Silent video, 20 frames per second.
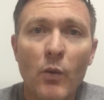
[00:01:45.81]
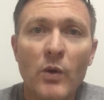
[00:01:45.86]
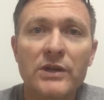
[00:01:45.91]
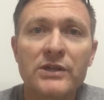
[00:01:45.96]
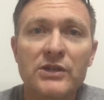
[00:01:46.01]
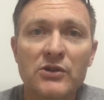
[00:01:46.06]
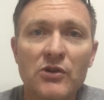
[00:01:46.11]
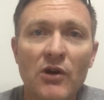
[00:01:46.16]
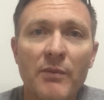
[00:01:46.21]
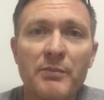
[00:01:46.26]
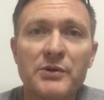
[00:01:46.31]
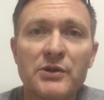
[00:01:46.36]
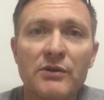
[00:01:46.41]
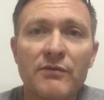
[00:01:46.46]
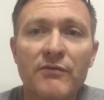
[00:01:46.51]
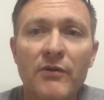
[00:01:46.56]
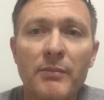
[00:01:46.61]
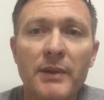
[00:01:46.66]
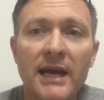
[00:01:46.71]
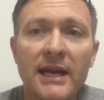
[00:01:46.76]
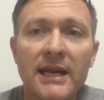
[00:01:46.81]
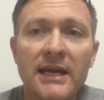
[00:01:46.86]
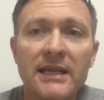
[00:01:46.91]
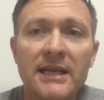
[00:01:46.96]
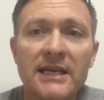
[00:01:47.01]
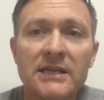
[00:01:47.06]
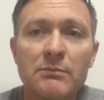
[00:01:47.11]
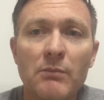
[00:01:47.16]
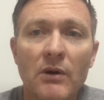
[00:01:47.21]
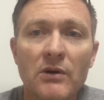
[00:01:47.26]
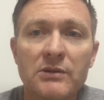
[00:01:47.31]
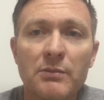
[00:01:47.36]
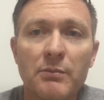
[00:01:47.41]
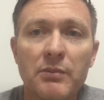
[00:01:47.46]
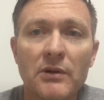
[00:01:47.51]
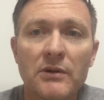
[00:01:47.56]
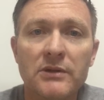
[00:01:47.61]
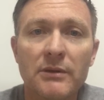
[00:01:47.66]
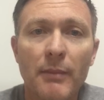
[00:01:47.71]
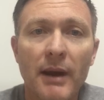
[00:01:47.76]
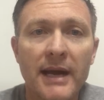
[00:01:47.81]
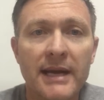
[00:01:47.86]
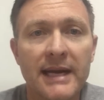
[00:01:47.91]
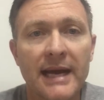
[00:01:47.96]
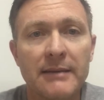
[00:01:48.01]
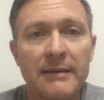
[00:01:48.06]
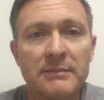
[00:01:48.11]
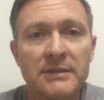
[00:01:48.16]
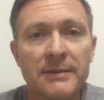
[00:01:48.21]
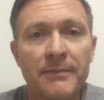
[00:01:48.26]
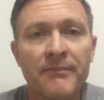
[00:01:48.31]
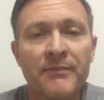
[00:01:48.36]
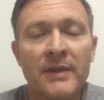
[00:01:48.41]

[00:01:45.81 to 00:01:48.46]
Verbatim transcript: what stops you from getting these multiple domain names.